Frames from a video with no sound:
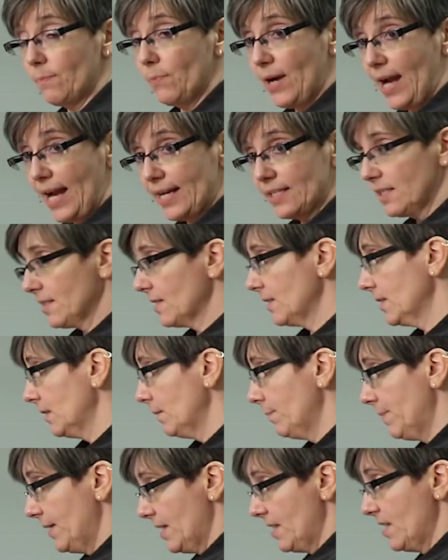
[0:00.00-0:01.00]
practice a
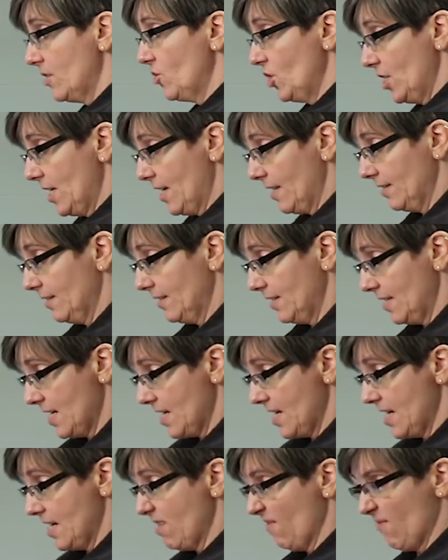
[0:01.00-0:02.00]
little bit of the
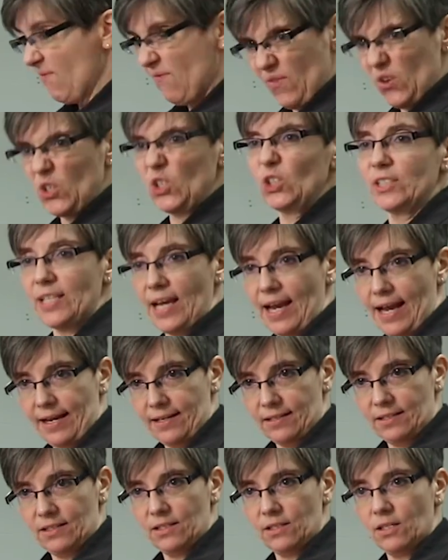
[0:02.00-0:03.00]
GST, the full
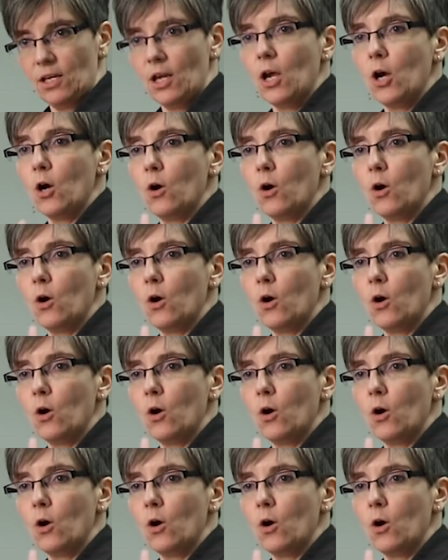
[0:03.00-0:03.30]
test